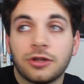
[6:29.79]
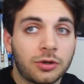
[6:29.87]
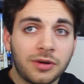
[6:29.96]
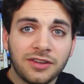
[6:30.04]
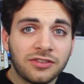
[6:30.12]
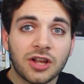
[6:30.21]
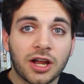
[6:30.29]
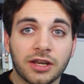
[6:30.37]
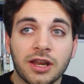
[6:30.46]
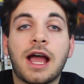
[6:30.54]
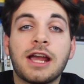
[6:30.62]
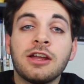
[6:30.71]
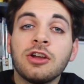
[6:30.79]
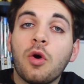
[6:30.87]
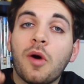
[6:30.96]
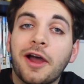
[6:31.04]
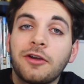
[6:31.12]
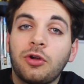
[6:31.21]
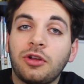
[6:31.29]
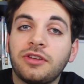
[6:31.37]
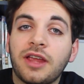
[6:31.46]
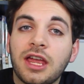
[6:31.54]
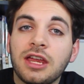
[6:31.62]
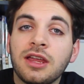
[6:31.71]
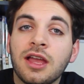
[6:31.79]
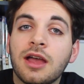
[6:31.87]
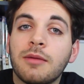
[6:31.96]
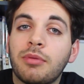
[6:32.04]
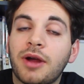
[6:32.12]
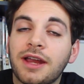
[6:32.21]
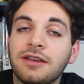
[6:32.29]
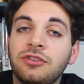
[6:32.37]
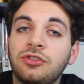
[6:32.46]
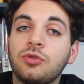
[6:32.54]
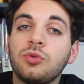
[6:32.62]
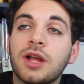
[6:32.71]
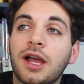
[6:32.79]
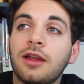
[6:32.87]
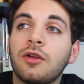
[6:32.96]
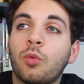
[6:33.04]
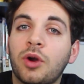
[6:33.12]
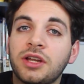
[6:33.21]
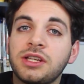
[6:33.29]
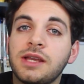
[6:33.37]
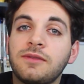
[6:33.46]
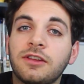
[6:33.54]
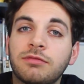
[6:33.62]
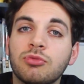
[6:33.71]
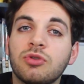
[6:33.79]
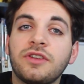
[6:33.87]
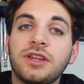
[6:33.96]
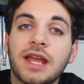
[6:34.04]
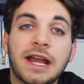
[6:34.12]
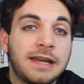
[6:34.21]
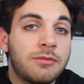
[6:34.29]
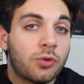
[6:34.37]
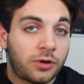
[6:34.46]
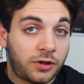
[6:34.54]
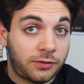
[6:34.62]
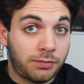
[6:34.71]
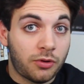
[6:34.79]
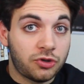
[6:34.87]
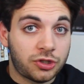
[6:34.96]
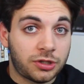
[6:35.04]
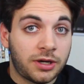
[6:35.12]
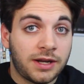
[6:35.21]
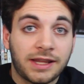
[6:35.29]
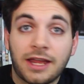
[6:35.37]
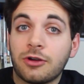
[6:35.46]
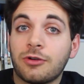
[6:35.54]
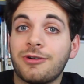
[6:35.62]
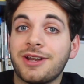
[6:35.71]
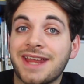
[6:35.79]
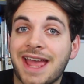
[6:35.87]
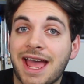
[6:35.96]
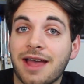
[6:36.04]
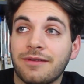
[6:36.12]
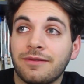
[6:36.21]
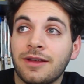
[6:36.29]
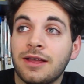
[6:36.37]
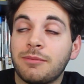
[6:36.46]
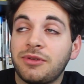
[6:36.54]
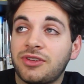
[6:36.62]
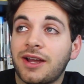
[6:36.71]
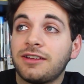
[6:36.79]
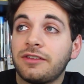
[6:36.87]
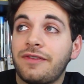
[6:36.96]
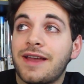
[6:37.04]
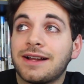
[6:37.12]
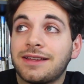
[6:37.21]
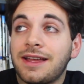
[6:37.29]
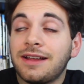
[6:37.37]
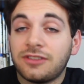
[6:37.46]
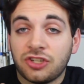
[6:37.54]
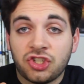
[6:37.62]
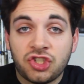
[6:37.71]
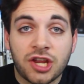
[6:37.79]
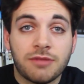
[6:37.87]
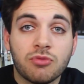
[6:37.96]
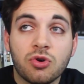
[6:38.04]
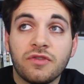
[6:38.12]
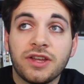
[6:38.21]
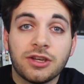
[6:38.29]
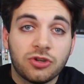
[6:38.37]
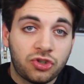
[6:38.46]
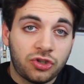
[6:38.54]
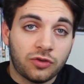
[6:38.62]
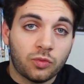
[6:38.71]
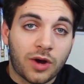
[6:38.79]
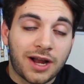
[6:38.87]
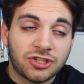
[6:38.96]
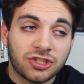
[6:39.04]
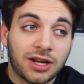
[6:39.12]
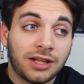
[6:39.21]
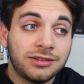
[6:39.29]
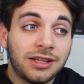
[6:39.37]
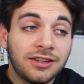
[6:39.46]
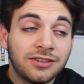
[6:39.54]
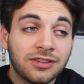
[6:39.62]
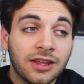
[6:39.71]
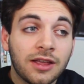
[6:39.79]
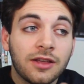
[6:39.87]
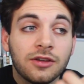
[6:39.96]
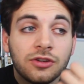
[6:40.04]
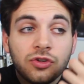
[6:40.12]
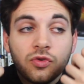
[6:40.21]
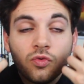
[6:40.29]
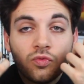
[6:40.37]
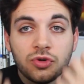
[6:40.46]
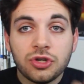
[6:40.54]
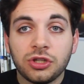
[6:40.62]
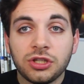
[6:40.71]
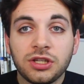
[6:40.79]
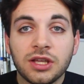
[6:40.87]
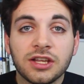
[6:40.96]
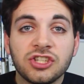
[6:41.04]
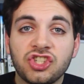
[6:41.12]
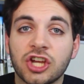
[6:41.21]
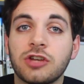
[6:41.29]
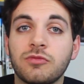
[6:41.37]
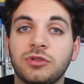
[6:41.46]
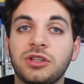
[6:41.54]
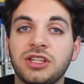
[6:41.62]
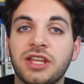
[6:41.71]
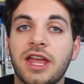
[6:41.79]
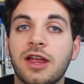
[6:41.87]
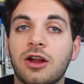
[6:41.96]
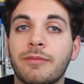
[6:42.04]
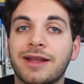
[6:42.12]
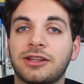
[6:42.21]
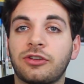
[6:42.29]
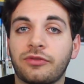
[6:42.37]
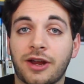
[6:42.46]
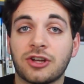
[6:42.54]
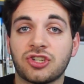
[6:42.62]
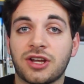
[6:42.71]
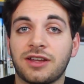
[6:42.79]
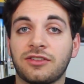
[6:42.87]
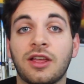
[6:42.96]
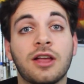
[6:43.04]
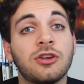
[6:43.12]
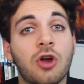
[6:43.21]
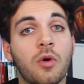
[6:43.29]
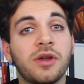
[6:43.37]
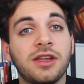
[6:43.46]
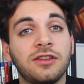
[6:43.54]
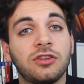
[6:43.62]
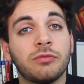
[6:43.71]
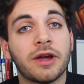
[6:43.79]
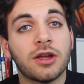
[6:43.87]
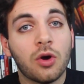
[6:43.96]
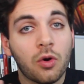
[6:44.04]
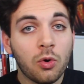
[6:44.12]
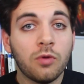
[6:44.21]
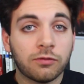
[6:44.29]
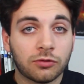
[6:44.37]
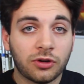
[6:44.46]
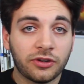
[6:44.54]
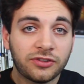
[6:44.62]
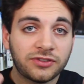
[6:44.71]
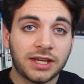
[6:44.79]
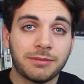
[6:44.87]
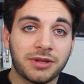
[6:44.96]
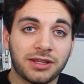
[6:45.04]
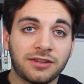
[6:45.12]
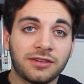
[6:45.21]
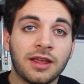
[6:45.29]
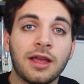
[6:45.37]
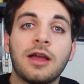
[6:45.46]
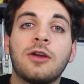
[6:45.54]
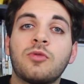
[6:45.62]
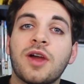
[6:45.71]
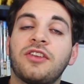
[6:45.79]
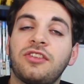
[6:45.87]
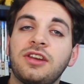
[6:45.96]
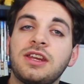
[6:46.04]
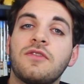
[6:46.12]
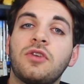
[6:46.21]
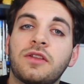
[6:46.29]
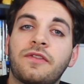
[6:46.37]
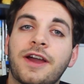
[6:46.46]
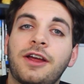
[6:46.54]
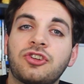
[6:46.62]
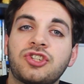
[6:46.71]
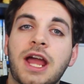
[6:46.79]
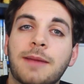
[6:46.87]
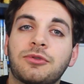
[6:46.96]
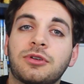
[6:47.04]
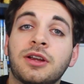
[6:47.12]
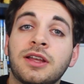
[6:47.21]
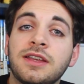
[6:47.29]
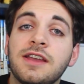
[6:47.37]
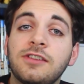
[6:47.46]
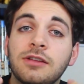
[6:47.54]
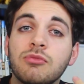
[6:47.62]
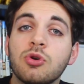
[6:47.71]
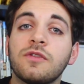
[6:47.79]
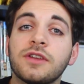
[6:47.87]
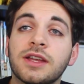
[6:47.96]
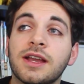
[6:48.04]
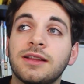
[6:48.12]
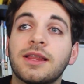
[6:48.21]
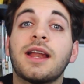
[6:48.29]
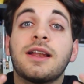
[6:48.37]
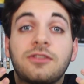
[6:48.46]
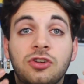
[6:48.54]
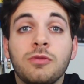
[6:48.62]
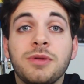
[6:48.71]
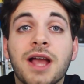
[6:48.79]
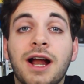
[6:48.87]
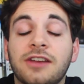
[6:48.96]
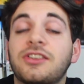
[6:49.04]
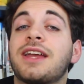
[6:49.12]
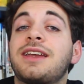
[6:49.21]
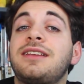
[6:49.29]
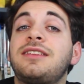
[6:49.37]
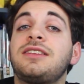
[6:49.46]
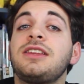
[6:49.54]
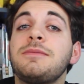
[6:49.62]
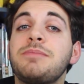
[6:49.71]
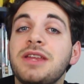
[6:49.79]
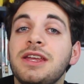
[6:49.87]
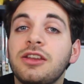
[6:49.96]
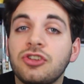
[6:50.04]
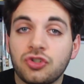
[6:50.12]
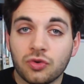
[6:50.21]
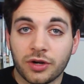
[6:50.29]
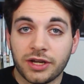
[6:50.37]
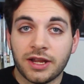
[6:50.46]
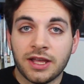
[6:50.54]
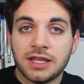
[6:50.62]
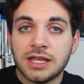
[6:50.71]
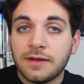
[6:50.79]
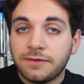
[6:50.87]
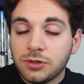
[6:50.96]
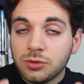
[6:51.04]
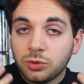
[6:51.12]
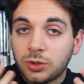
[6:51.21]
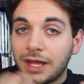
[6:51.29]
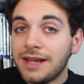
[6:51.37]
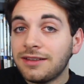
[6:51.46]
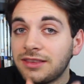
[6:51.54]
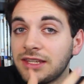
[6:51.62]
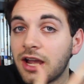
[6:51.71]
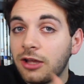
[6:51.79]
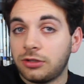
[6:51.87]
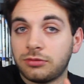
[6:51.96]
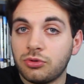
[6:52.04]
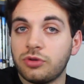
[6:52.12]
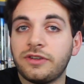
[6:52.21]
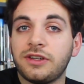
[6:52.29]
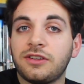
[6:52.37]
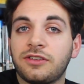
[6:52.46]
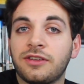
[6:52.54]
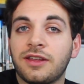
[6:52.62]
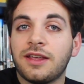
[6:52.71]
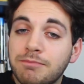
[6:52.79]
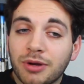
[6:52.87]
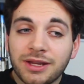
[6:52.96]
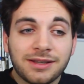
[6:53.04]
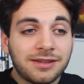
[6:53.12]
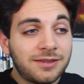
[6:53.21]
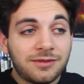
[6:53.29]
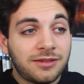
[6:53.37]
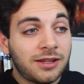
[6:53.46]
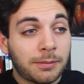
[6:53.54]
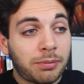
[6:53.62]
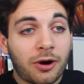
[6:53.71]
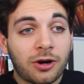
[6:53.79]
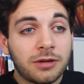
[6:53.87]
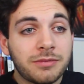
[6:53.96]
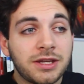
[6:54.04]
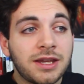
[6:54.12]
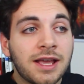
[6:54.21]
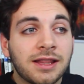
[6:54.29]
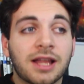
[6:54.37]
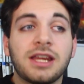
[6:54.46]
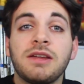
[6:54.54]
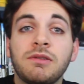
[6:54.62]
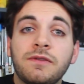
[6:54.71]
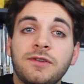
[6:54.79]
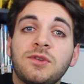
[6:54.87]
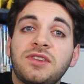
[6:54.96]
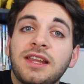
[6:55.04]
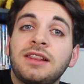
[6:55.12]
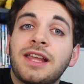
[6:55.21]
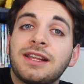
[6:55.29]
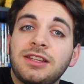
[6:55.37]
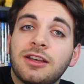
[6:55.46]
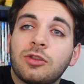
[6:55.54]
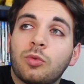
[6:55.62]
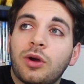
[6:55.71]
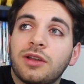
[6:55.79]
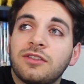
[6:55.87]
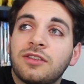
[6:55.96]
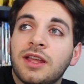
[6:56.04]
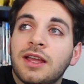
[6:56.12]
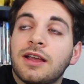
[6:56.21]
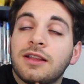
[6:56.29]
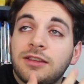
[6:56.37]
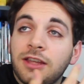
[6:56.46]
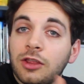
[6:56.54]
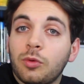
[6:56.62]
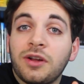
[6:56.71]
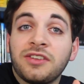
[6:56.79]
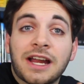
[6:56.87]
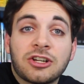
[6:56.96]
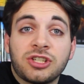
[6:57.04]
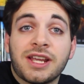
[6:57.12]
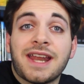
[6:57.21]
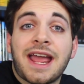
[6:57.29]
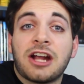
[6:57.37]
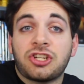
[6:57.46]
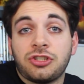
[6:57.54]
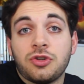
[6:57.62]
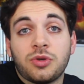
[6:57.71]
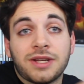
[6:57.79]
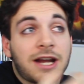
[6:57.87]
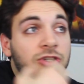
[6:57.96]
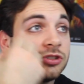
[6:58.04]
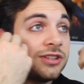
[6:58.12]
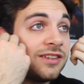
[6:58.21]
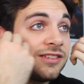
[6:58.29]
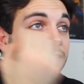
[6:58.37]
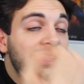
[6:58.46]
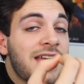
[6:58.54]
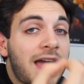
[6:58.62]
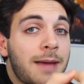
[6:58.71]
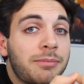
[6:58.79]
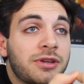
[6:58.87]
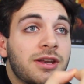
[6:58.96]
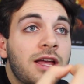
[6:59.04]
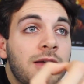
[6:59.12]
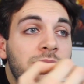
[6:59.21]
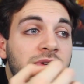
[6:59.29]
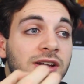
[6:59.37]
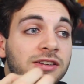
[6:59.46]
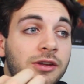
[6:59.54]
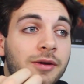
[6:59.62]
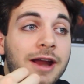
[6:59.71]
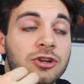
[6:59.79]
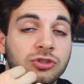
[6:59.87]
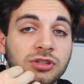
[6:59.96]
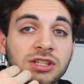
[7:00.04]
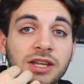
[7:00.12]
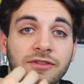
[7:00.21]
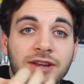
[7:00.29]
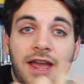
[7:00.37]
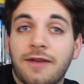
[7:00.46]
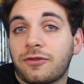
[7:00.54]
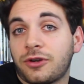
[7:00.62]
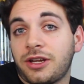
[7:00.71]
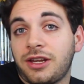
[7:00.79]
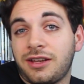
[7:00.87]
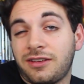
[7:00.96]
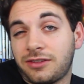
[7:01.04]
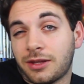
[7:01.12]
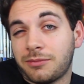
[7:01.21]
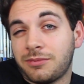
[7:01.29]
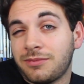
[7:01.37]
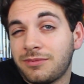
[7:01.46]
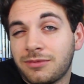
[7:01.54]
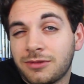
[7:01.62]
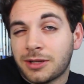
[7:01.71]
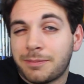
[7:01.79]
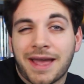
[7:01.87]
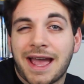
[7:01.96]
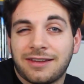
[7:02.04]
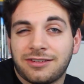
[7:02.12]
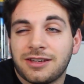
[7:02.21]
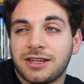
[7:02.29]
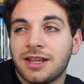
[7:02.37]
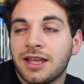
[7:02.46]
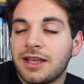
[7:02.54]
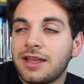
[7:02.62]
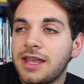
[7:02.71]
There is none. I can go on all day, but I do not want to give this movie any more exposure than I already have. Besides the fact that it's a shit movie and you shouldn't watch it. Unless you really genuinely care about this franchise. Going into my overall statement, Resident Evil The Final Chapter is a movie that, to be honest, I could see being enjoyed if you liked the other movies, but there's a part of me that even if you did like the other ones actually had action you could actually see happen because they're actually given effort in some capacity.